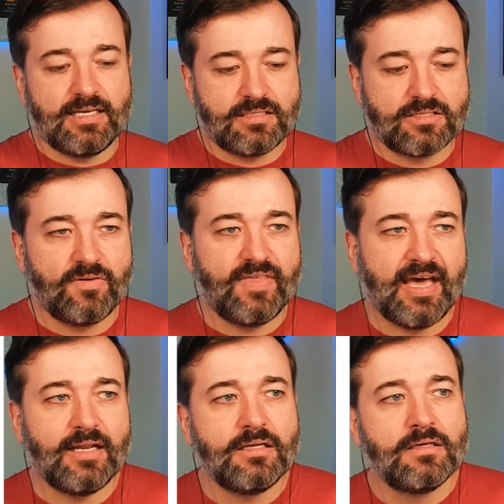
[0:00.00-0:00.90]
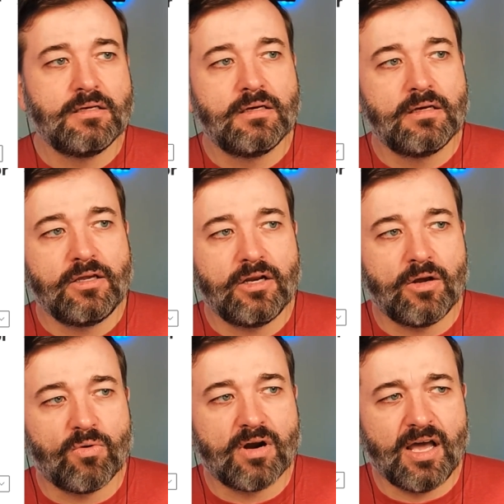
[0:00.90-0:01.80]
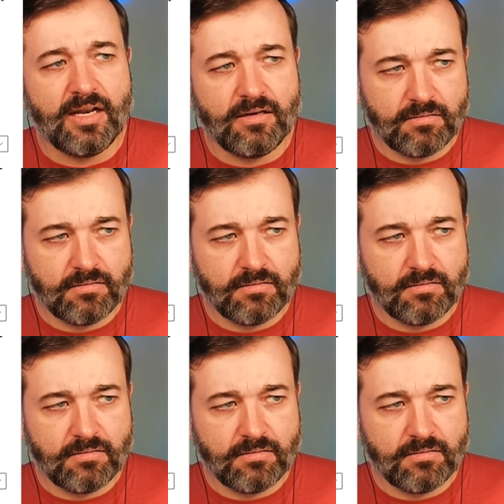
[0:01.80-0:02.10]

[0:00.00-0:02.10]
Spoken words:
So that, we're not,